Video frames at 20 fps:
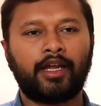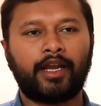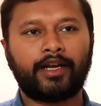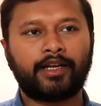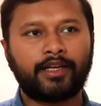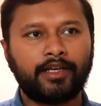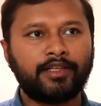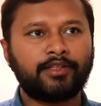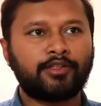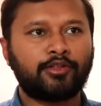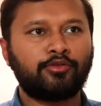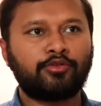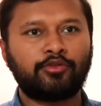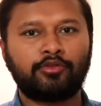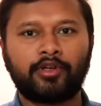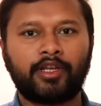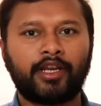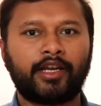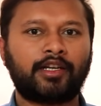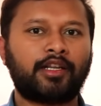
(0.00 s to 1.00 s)
at least you
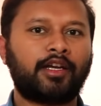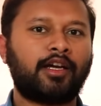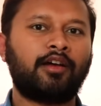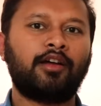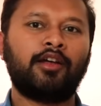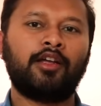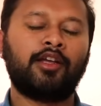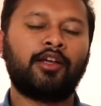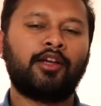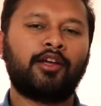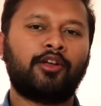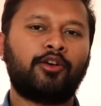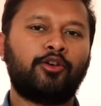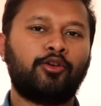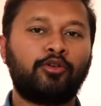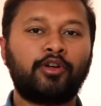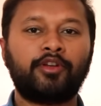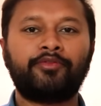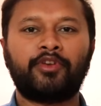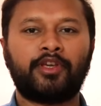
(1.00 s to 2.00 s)
should get a
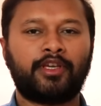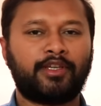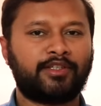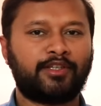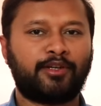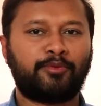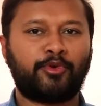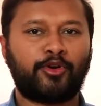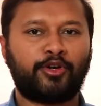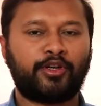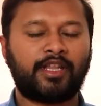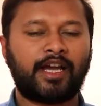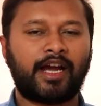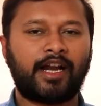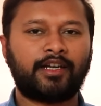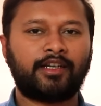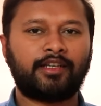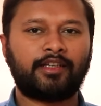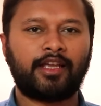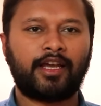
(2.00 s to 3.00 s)
notification about
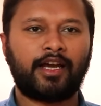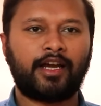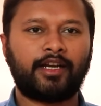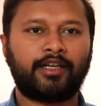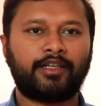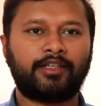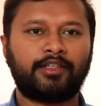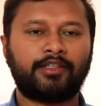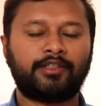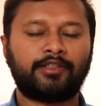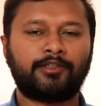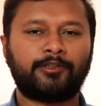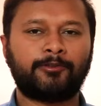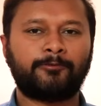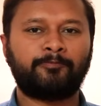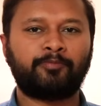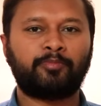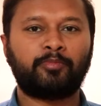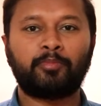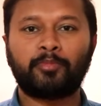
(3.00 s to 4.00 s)
that and uh,
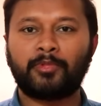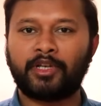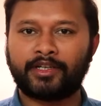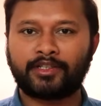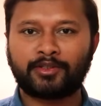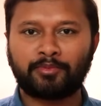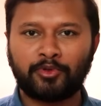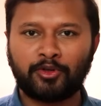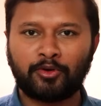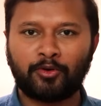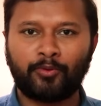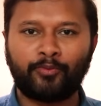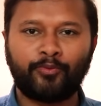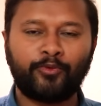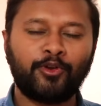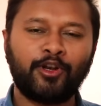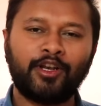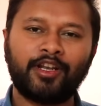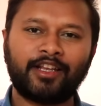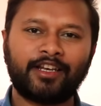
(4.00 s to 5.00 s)
let's be
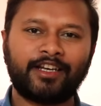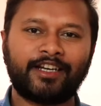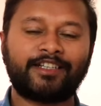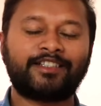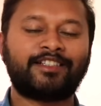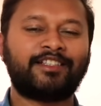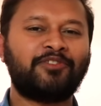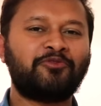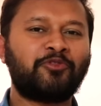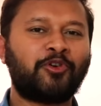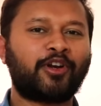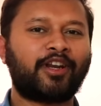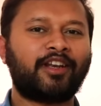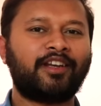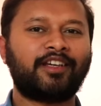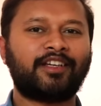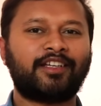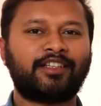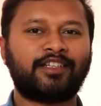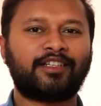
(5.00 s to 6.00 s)
hopeful let's see
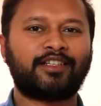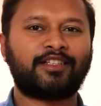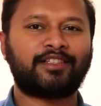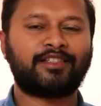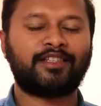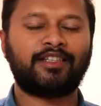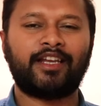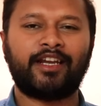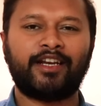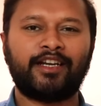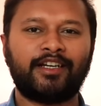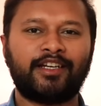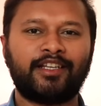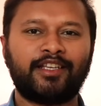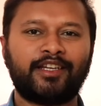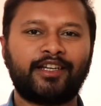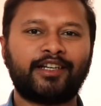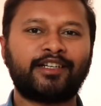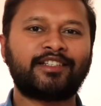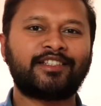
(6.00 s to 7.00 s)
what uh,
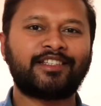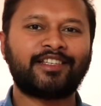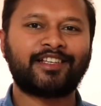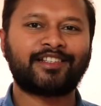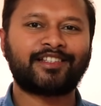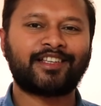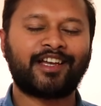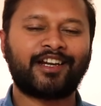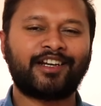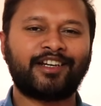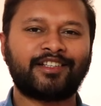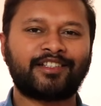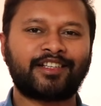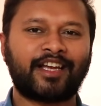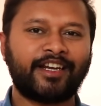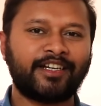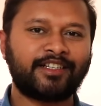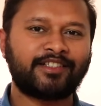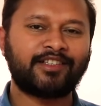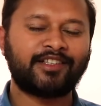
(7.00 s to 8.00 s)
nta and csir
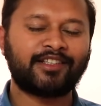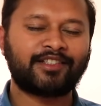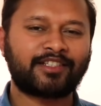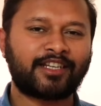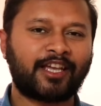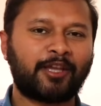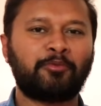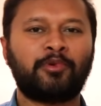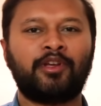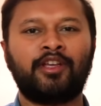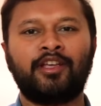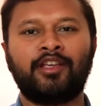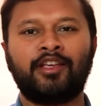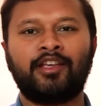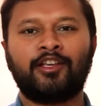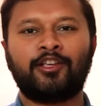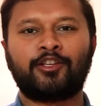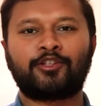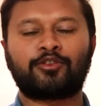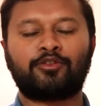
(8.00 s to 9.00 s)
decides this time
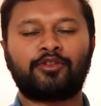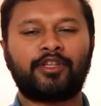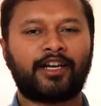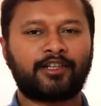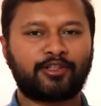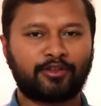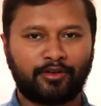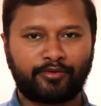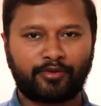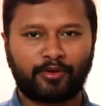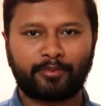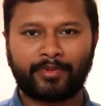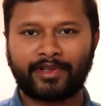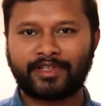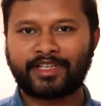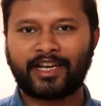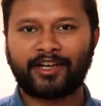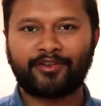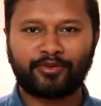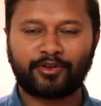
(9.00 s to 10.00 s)
so that's all from my
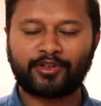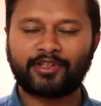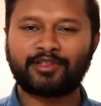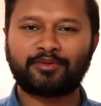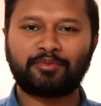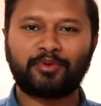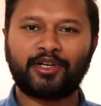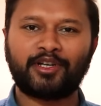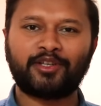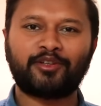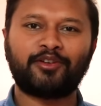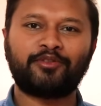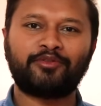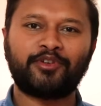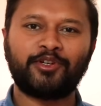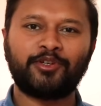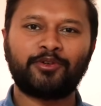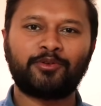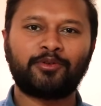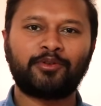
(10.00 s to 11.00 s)
side for this particular
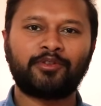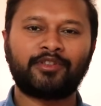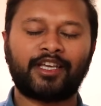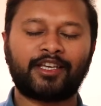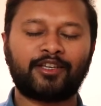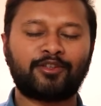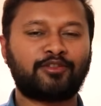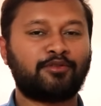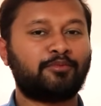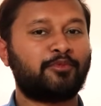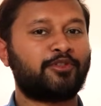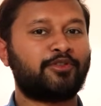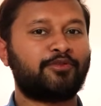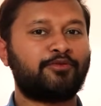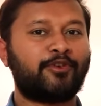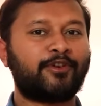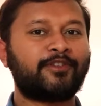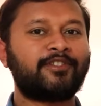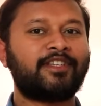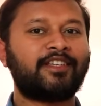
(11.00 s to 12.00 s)
video. Thank you so much for
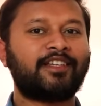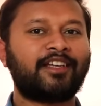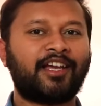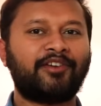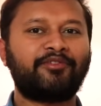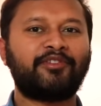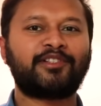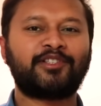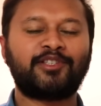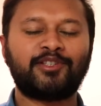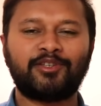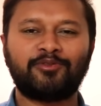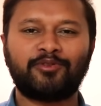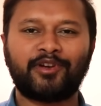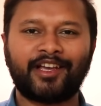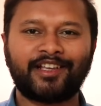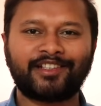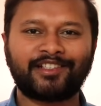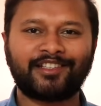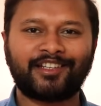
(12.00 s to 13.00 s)
watching. I will see you
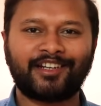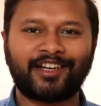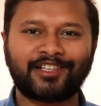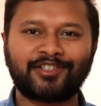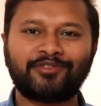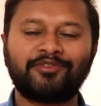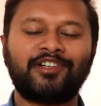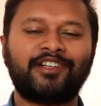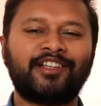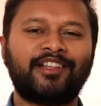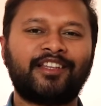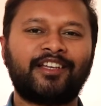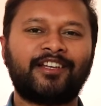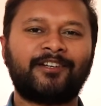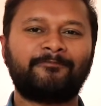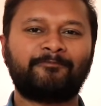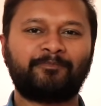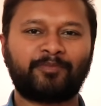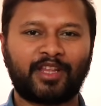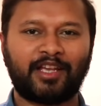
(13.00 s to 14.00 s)
guys in the next one. Till
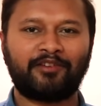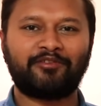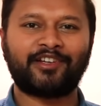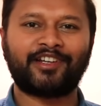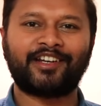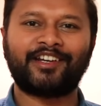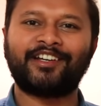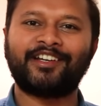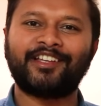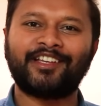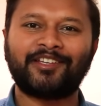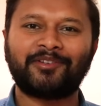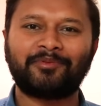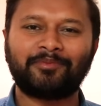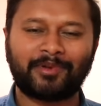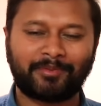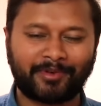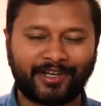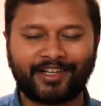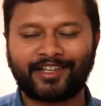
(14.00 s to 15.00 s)
then, have a great day.
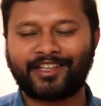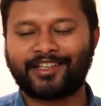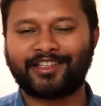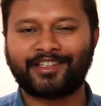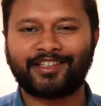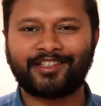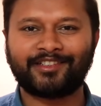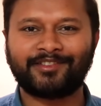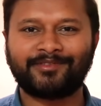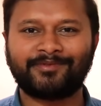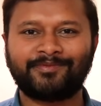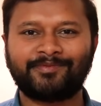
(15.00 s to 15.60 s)
Bye-bye. Take care.